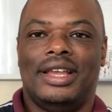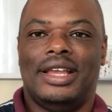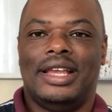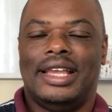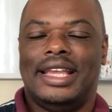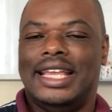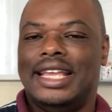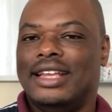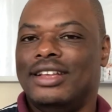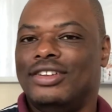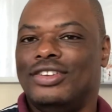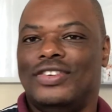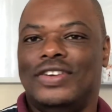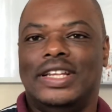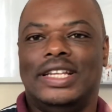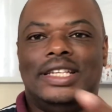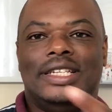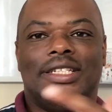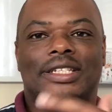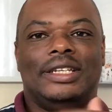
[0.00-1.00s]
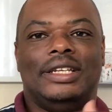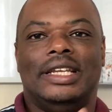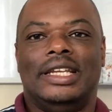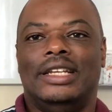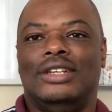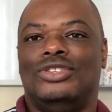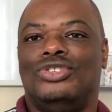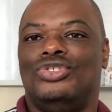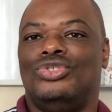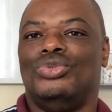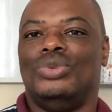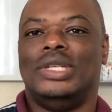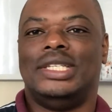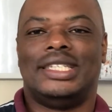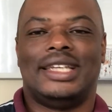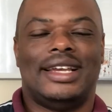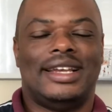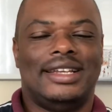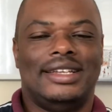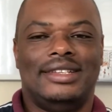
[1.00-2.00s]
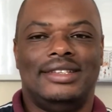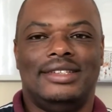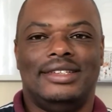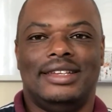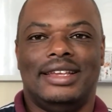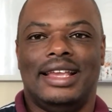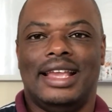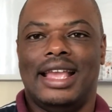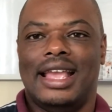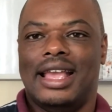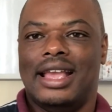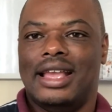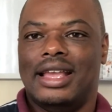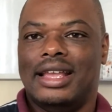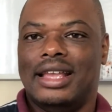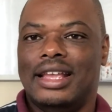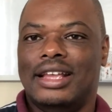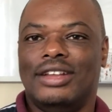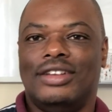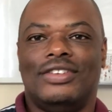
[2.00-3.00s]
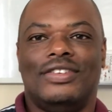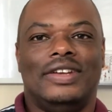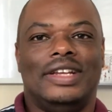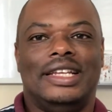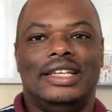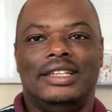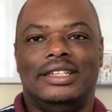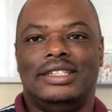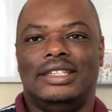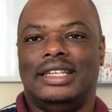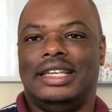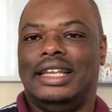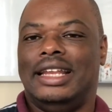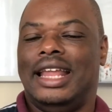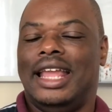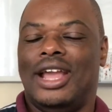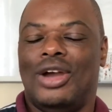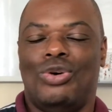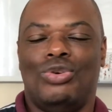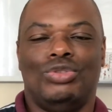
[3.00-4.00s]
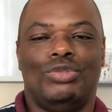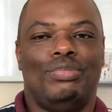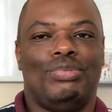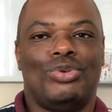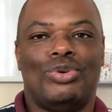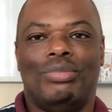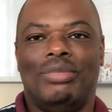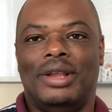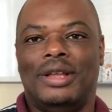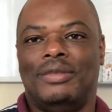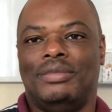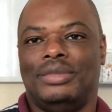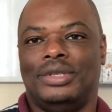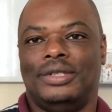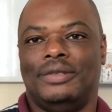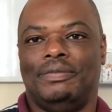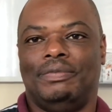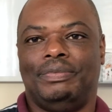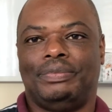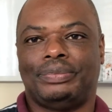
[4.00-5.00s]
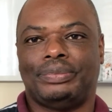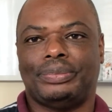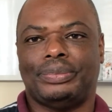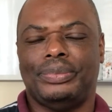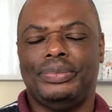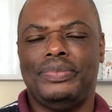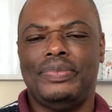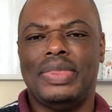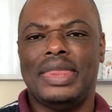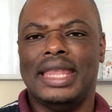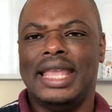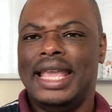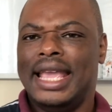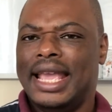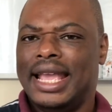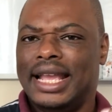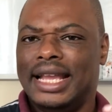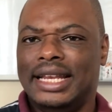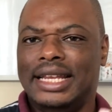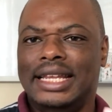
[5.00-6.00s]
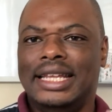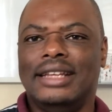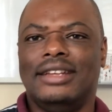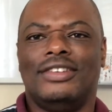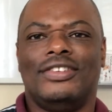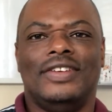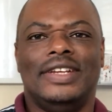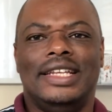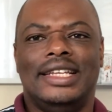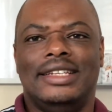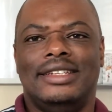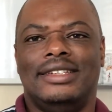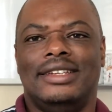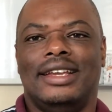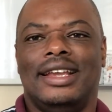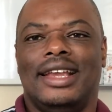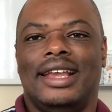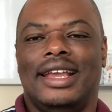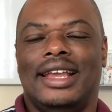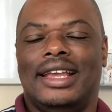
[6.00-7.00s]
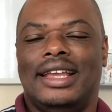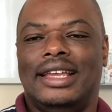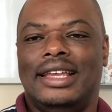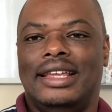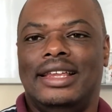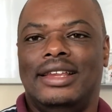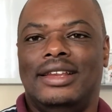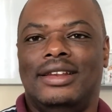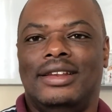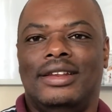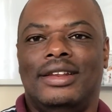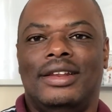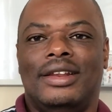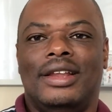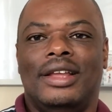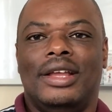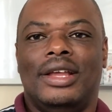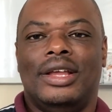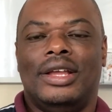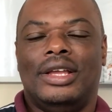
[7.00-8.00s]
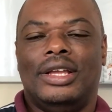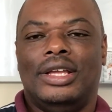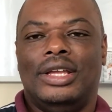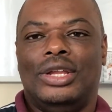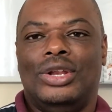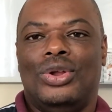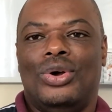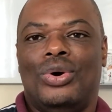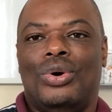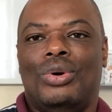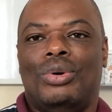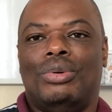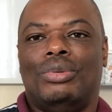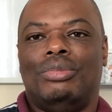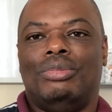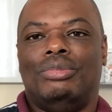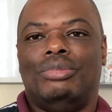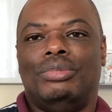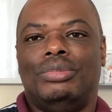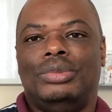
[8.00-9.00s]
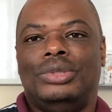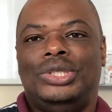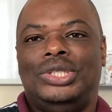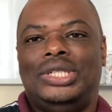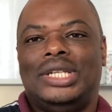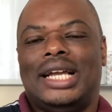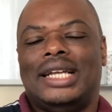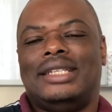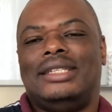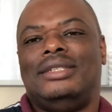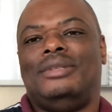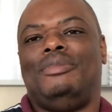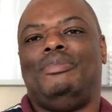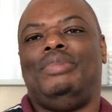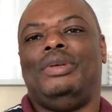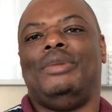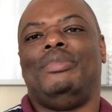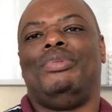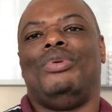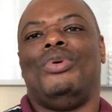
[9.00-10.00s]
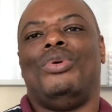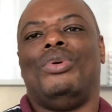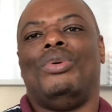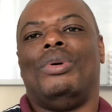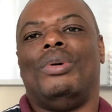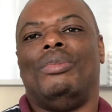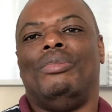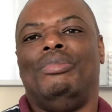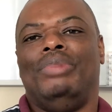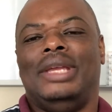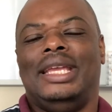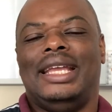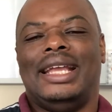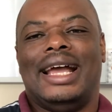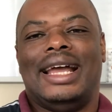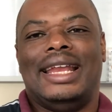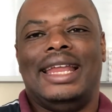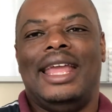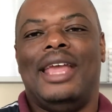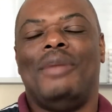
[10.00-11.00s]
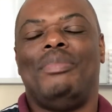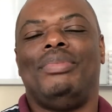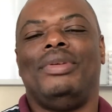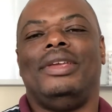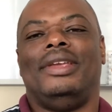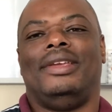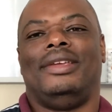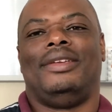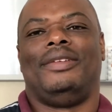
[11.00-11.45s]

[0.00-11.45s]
increase in suicides, increase in health problems, an increase in, just people being unhappy.